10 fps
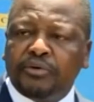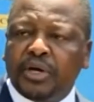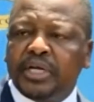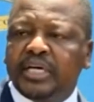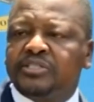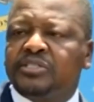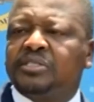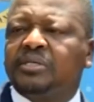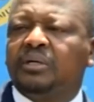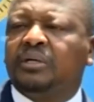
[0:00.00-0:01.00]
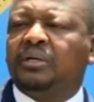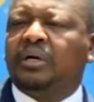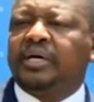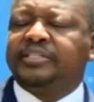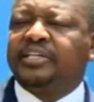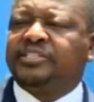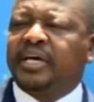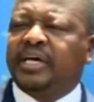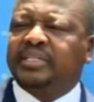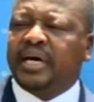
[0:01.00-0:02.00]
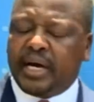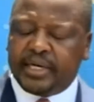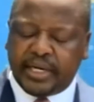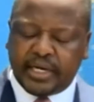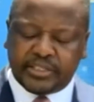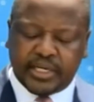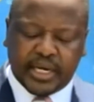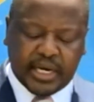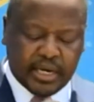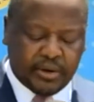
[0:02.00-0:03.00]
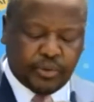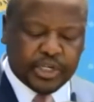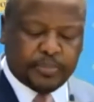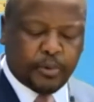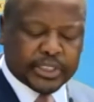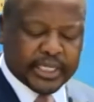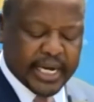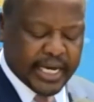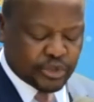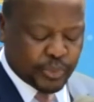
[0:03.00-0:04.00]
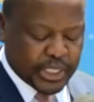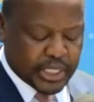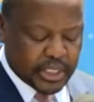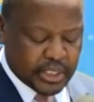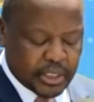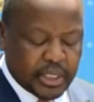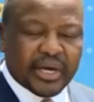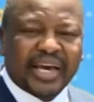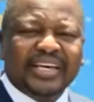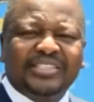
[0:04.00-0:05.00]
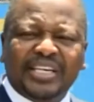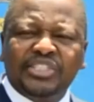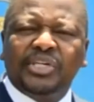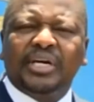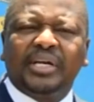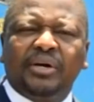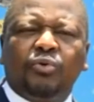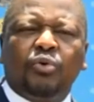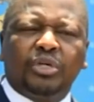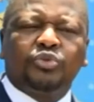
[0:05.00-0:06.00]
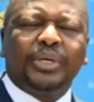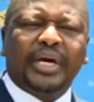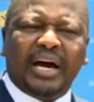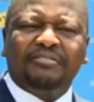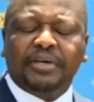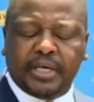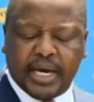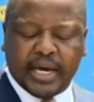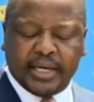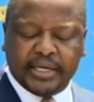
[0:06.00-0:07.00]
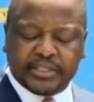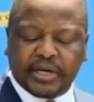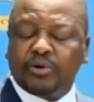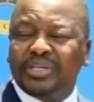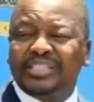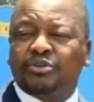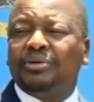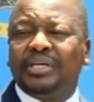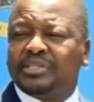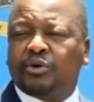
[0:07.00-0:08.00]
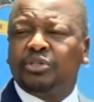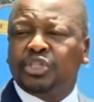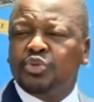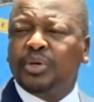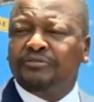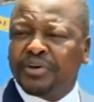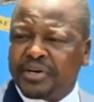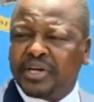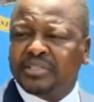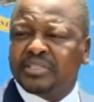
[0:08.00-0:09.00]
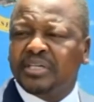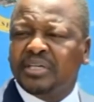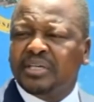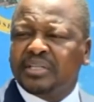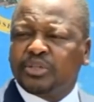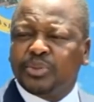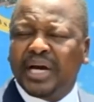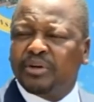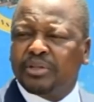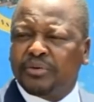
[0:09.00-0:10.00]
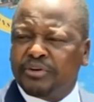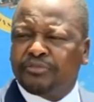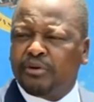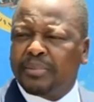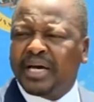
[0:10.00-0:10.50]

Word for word: The variants, as I said, and as uh, we reported last week, essentially what we have here is a, is, is a continuing variant that we had all the way